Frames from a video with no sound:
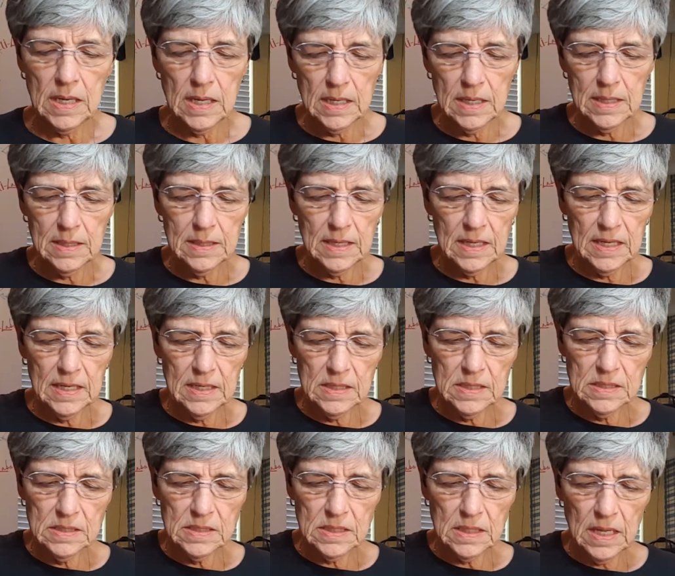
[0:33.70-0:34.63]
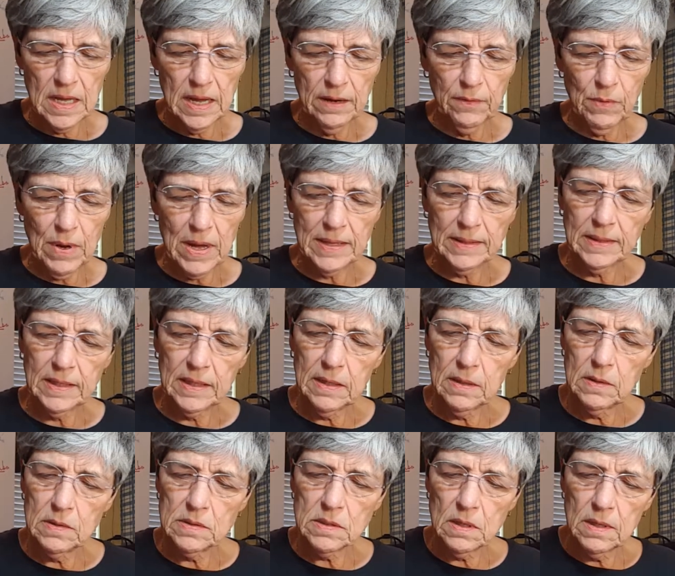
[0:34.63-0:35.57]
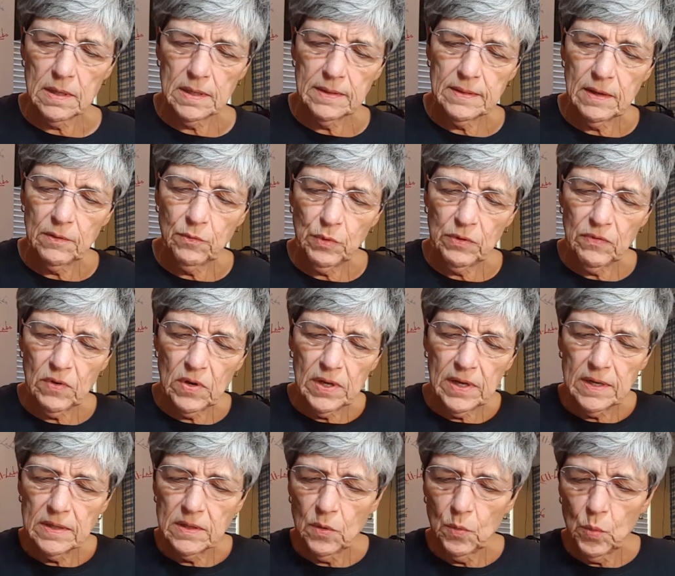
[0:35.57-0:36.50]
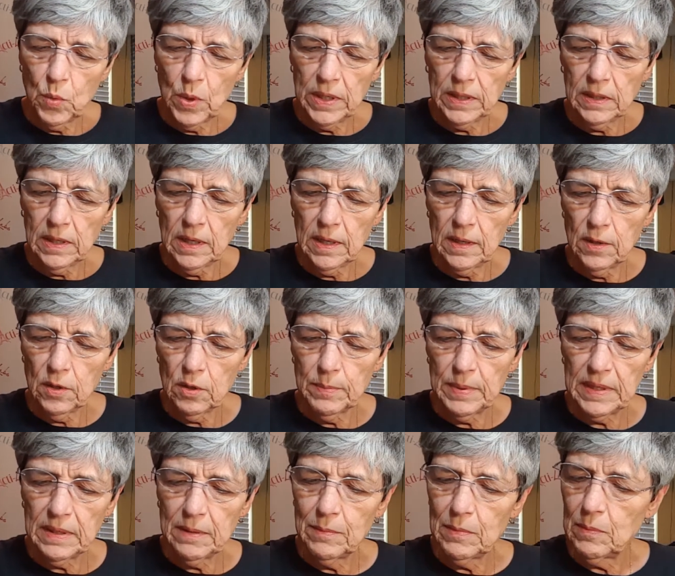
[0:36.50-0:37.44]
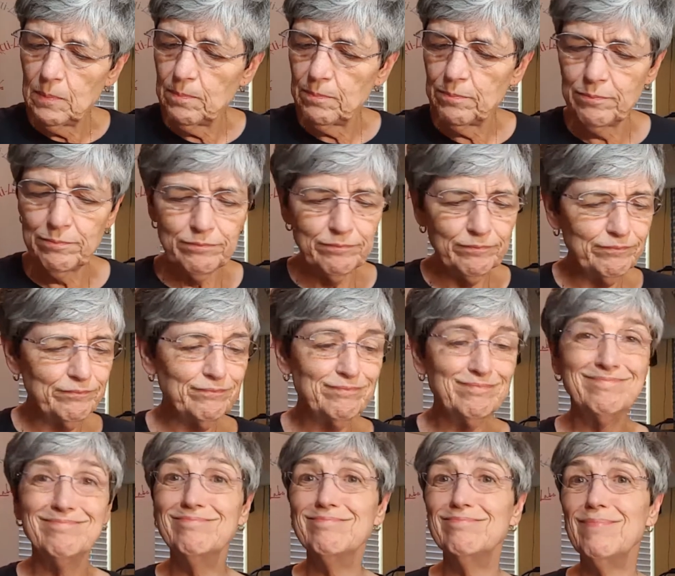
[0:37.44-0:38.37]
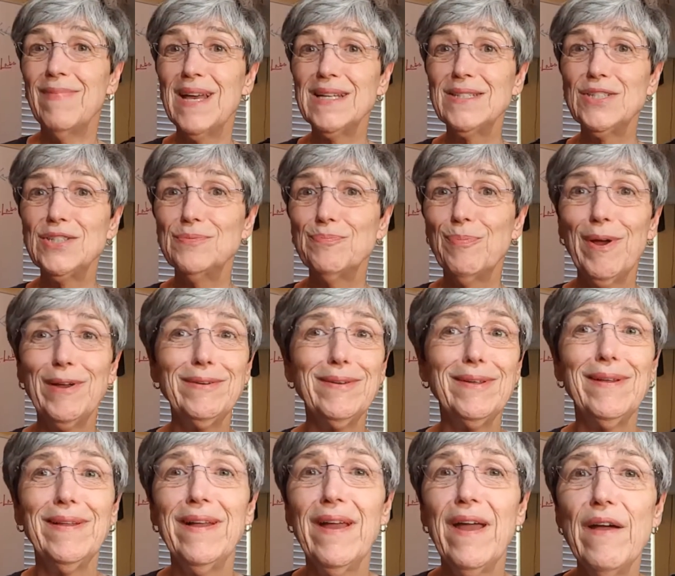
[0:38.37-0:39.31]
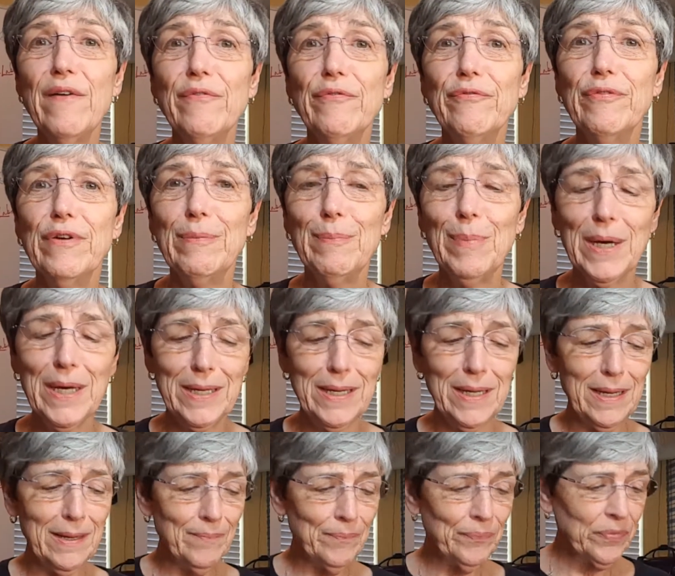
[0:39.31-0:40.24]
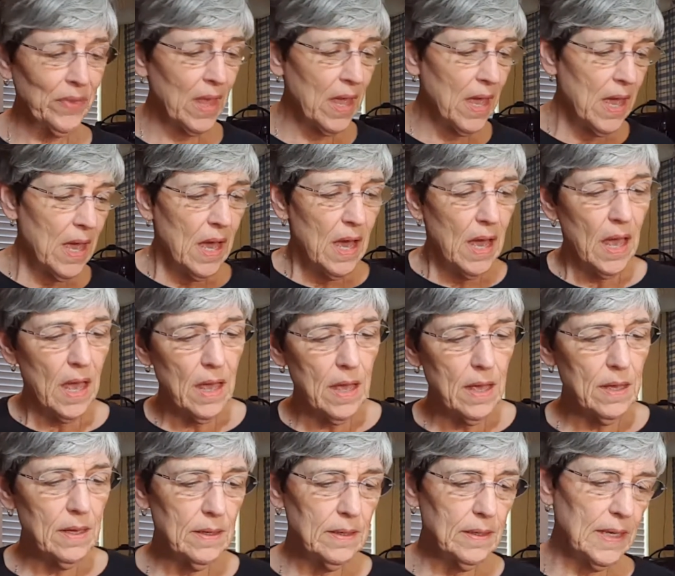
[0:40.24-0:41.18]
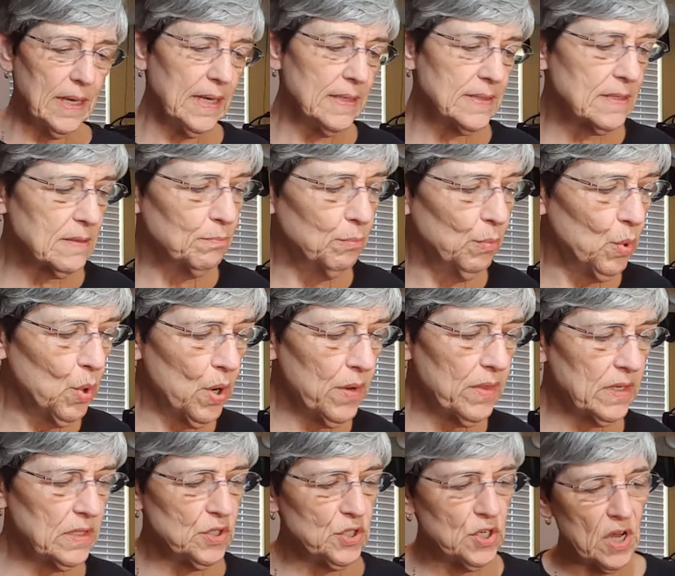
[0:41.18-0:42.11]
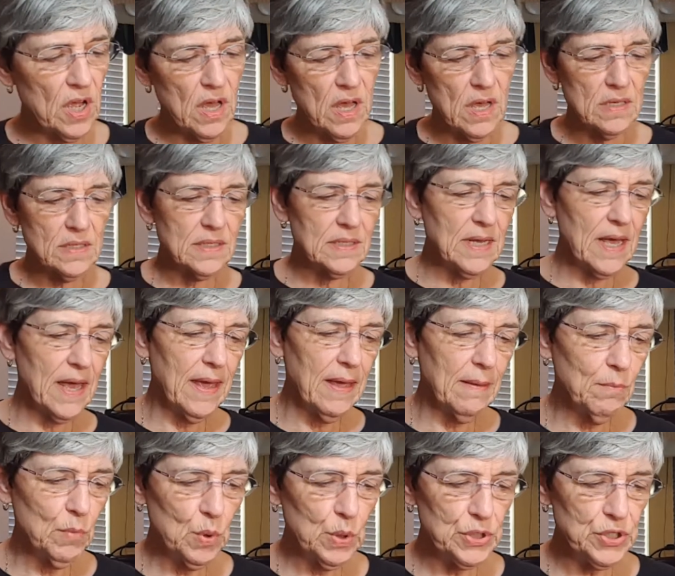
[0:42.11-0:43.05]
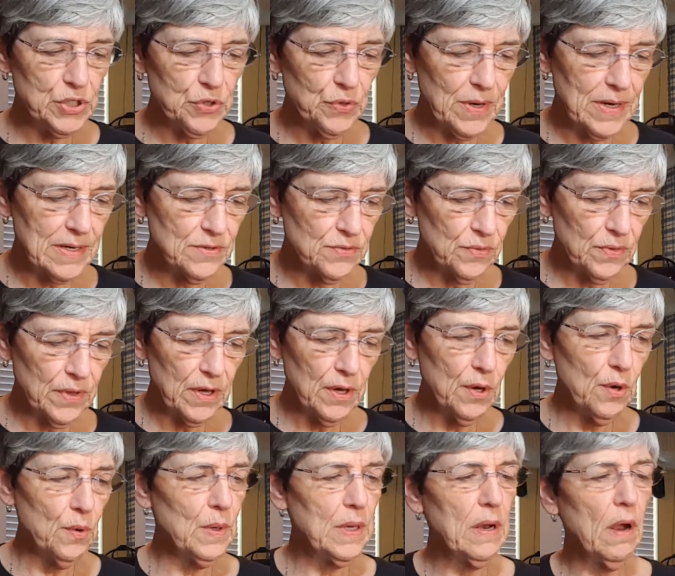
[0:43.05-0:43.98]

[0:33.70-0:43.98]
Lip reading: It is like right now we've only got the one color, but it matches practically everybody. It's more than just a moisturizer though.